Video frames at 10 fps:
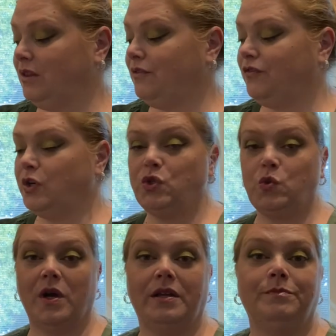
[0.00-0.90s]
The first
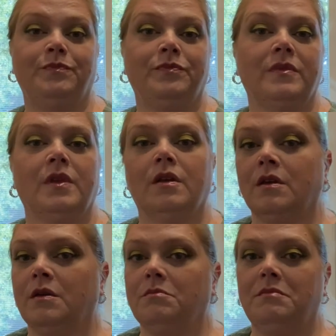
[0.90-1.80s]
one,
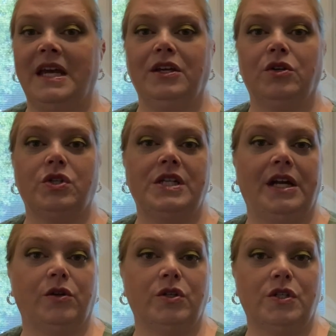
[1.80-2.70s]
make your
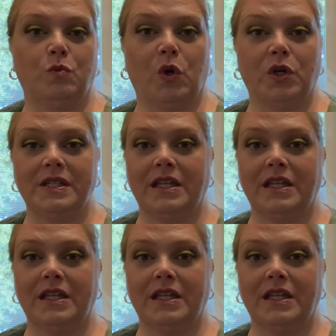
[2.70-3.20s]
standard s'mores.